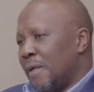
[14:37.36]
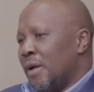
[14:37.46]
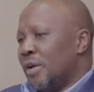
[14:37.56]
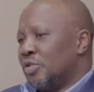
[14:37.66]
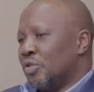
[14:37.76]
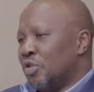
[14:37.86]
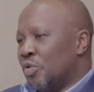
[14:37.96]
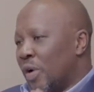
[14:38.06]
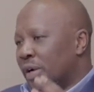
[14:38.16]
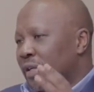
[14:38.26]
Okay. So
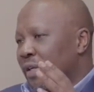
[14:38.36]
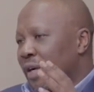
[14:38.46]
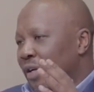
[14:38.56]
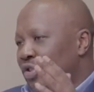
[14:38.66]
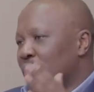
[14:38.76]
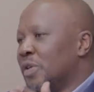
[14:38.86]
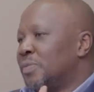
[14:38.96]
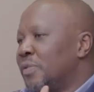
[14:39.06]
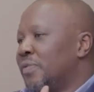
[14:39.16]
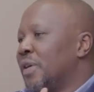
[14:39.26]
you want customers
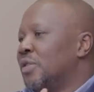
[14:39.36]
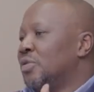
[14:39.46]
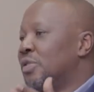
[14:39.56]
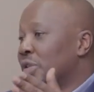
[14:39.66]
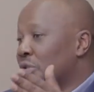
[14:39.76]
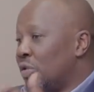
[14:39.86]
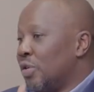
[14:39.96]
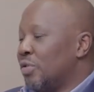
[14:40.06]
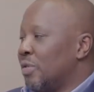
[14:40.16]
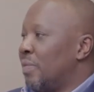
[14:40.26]
prefer to still go
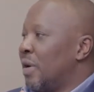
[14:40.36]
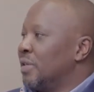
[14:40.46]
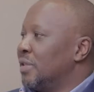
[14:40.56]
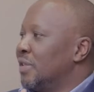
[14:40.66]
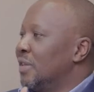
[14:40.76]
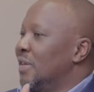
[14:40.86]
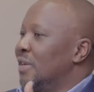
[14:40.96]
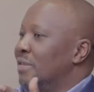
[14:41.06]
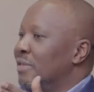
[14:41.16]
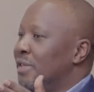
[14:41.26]
into the branch, mm
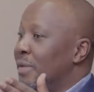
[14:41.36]
-hmm.